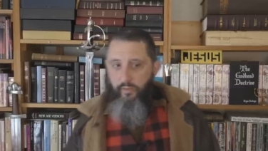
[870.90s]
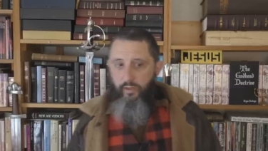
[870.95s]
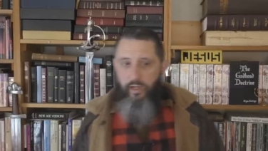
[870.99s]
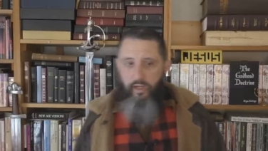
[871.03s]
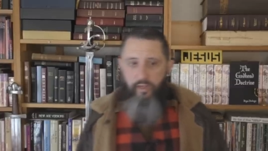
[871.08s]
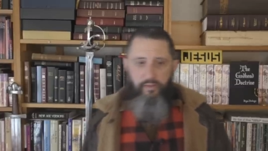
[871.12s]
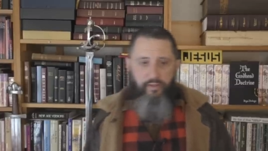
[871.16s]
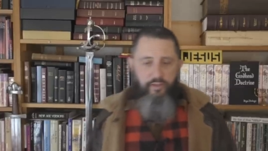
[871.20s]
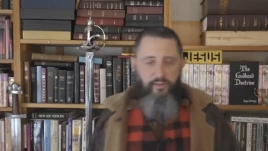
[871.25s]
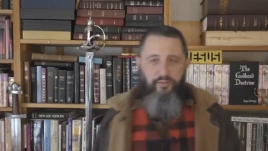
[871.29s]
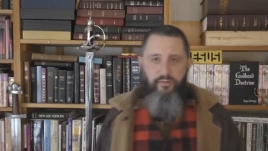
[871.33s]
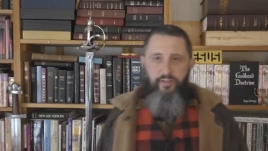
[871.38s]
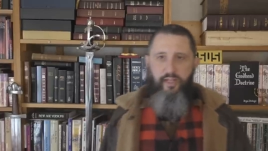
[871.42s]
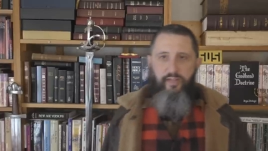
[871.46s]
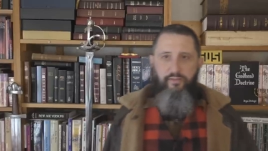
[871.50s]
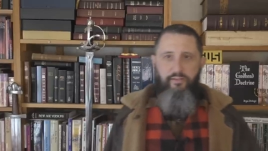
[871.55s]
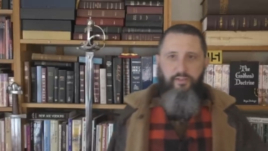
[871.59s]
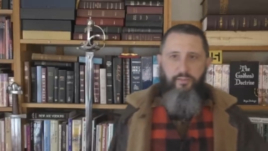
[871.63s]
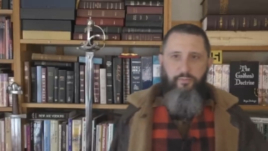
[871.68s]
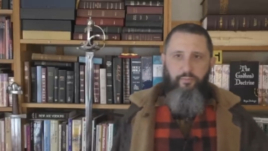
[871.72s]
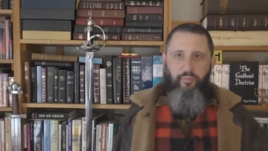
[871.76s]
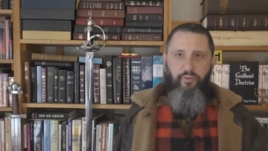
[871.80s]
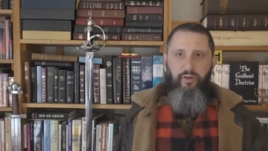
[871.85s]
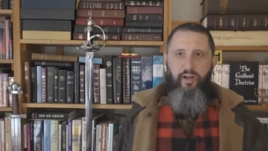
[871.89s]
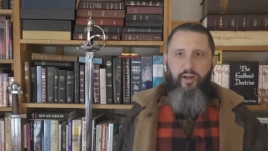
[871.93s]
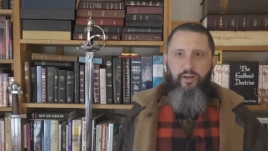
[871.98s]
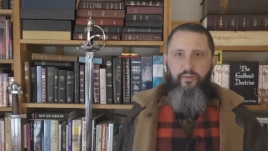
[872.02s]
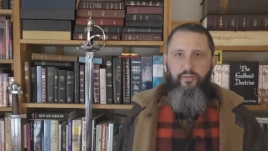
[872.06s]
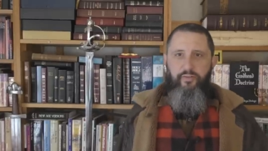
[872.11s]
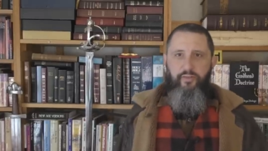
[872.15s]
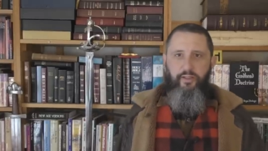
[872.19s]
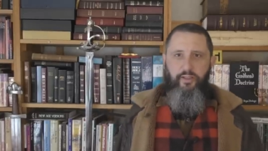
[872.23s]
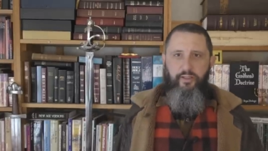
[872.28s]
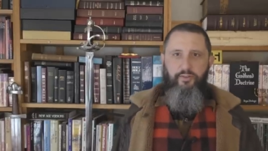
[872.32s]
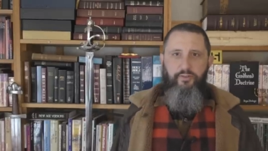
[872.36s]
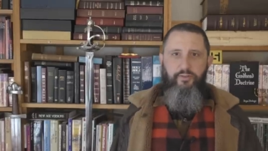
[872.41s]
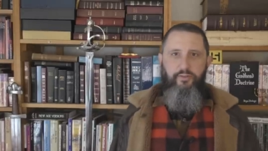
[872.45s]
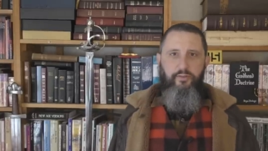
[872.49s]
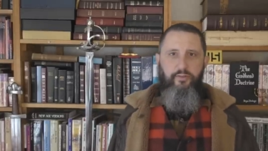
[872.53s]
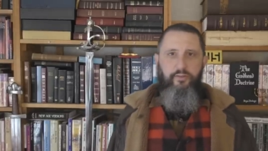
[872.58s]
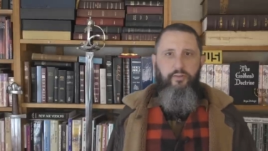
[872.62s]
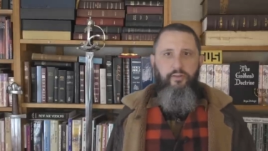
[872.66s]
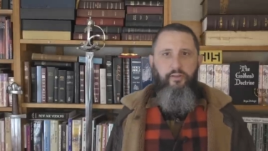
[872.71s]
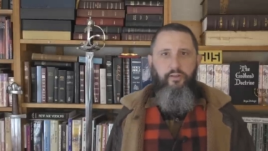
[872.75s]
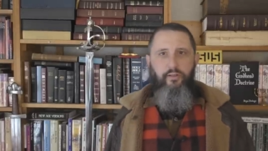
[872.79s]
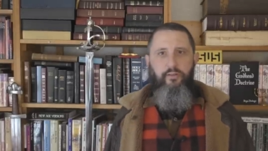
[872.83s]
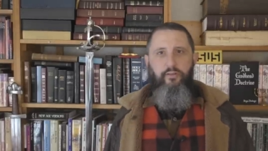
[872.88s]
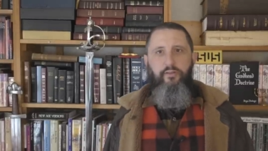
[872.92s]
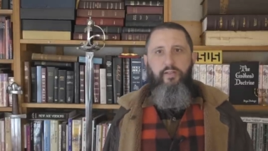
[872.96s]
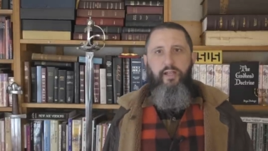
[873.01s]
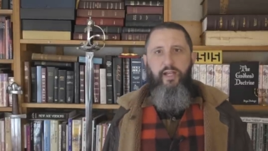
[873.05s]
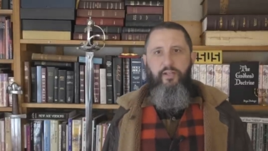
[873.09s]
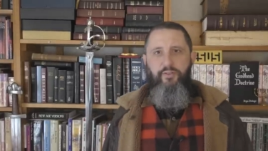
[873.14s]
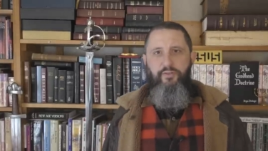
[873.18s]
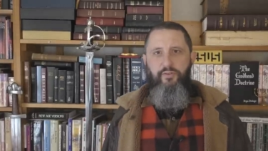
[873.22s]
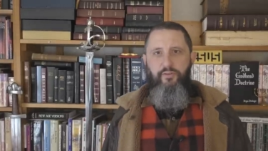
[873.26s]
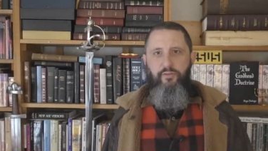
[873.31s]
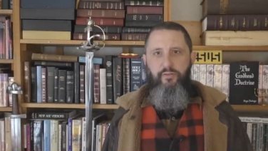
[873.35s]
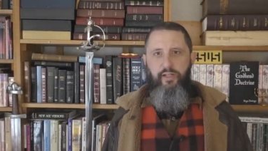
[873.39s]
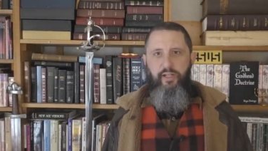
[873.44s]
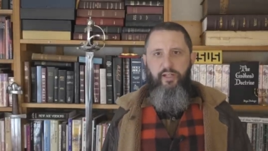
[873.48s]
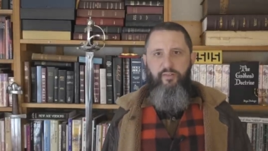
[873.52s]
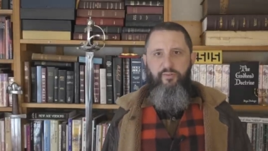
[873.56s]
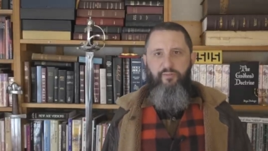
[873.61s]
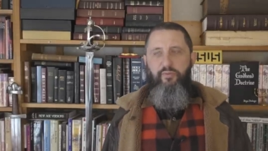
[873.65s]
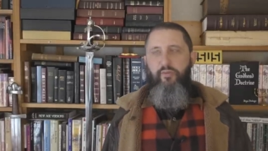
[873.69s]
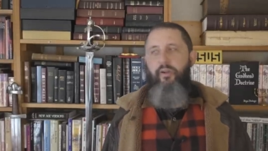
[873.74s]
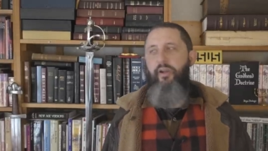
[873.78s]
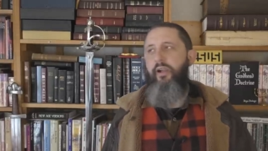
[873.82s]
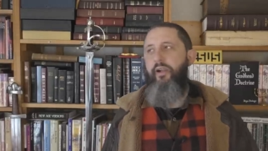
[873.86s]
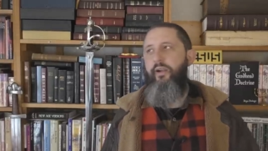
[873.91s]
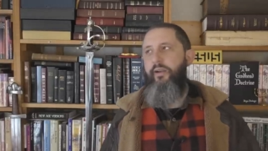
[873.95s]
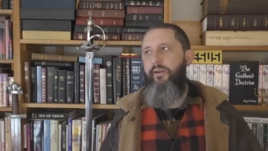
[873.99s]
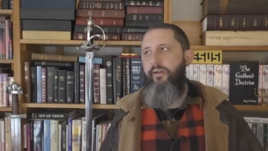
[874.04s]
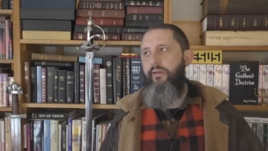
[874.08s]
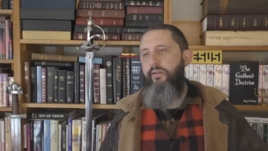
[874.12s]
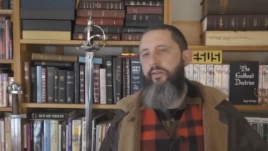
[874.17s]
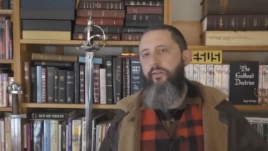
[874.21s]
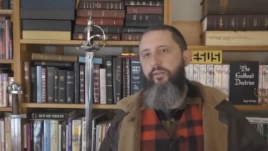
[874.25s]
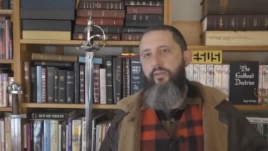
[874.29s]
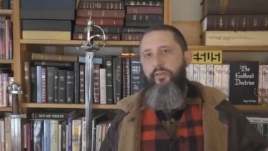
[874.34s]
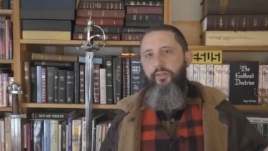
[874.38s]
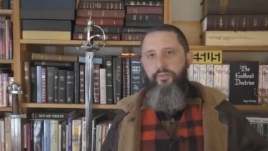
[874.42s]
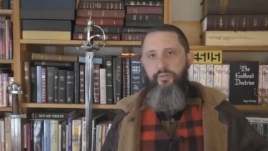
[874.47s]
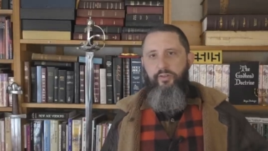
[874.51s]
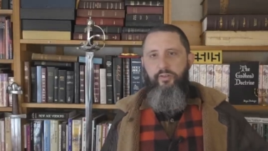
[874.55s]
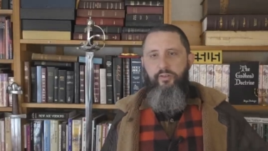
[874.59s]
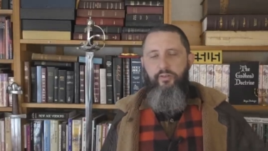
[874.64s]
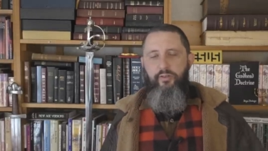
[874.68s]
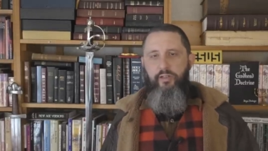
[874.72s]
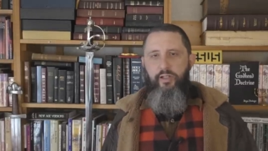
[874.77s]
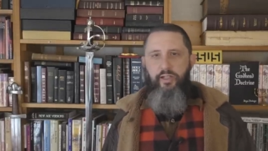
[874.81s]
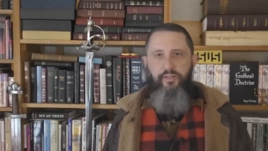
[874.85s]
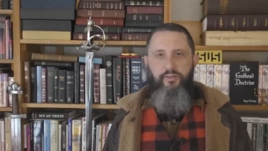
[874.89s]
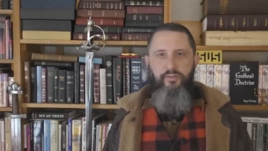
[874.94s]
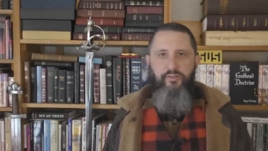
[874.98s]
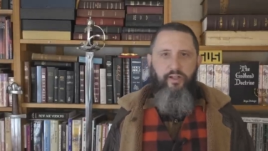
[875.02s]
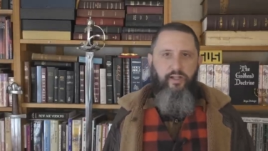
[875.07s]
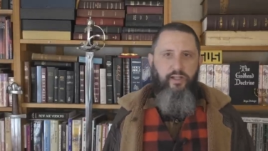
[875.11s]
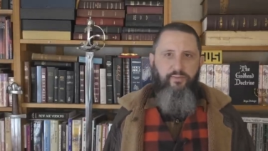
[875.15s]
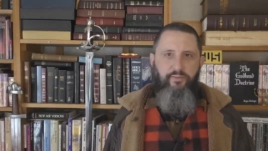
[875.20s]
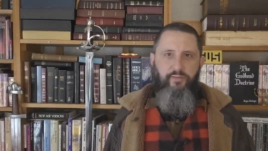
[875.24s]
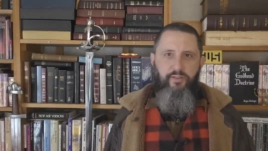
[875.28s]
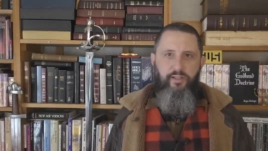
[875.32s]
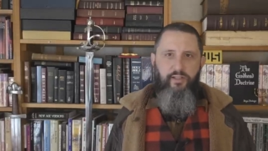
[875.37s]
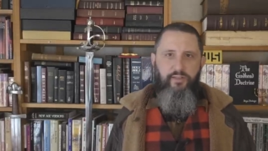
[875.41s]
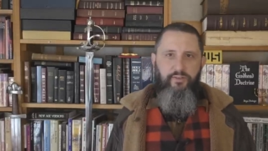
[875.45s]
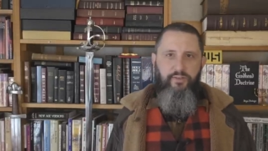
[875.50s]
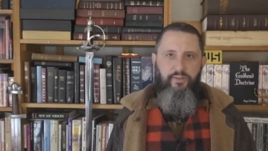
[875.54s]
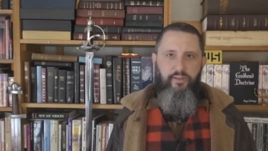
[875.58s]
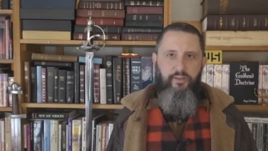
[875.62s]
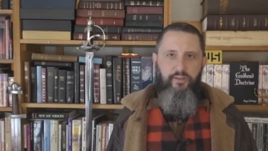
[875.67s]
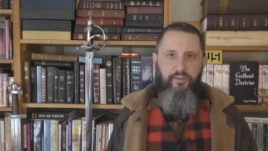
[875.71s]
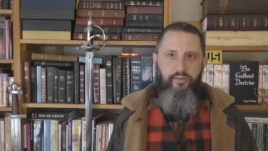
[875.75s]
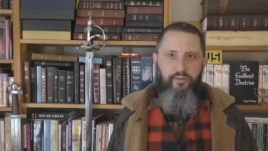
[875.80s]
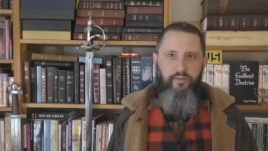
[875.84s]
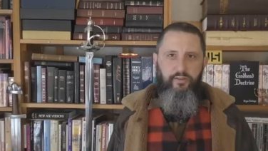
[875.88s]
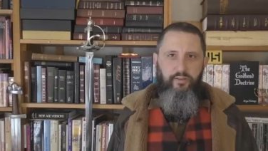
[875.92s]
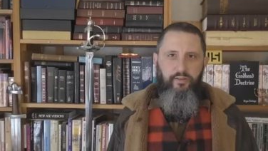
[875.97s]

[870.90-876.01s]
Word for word: uh, they used to have these prayer things, you know, National Day of Prayer and all this. God's not even listening.